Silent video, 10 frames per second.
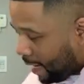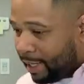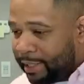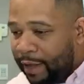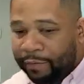I
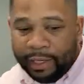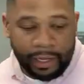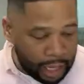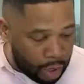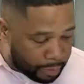can definitely
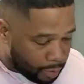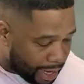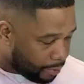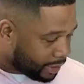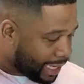help you
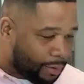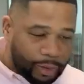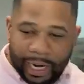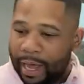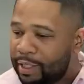out with that.
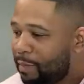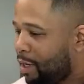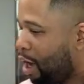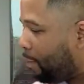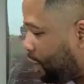What the hell's my
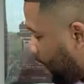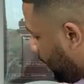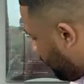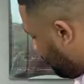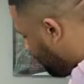garbage can?